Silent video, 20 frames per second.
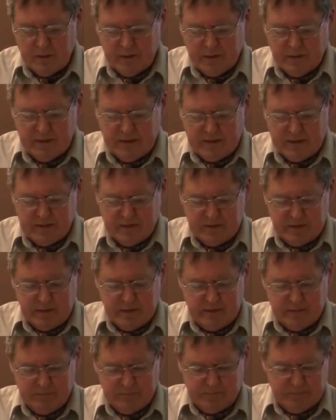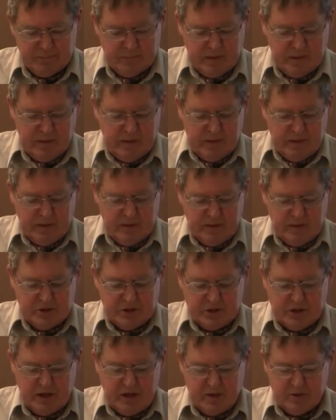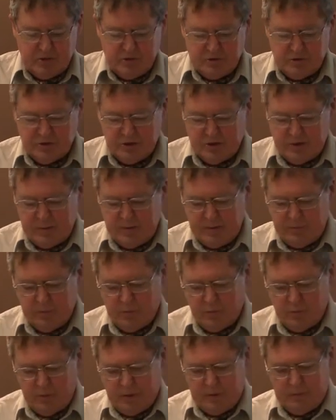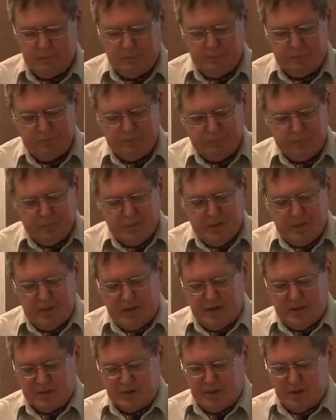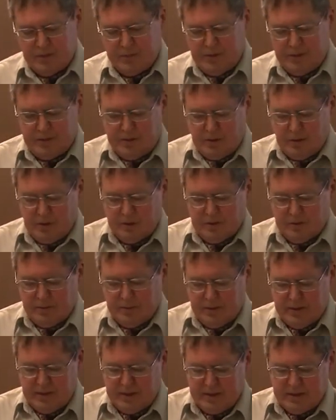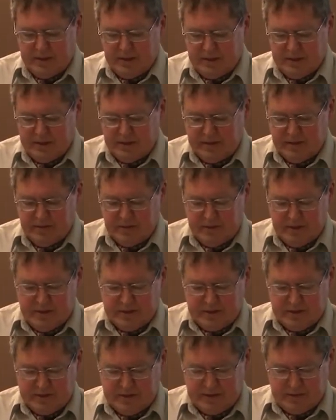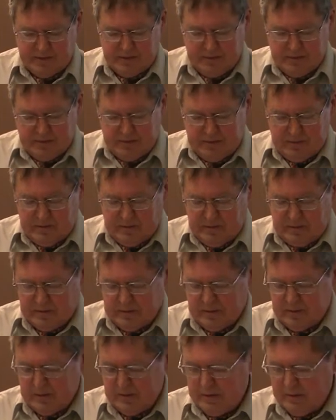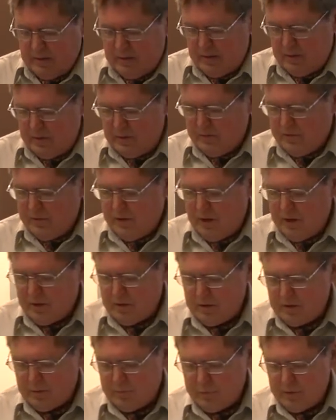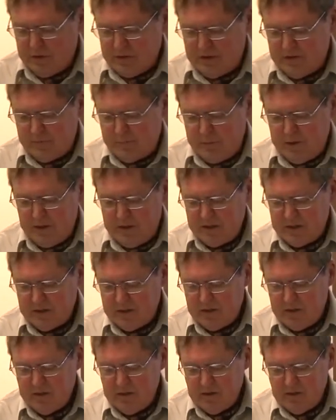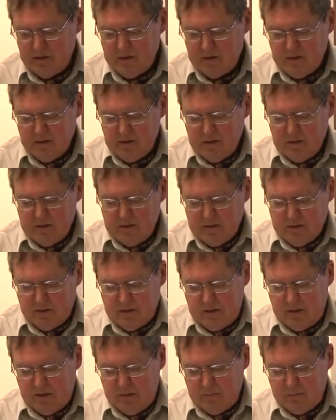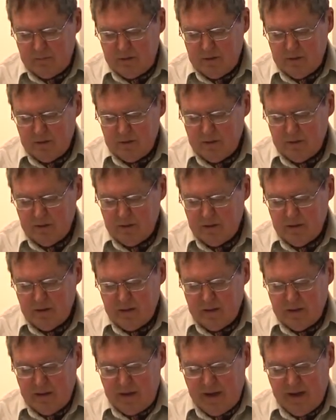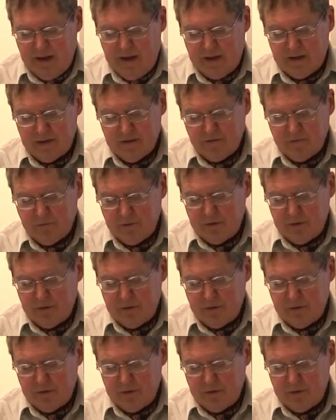that uh, this child who's going to be born is going to be called the mighty God, the everlasting uh, Father, the Prince of Peace. Um, and if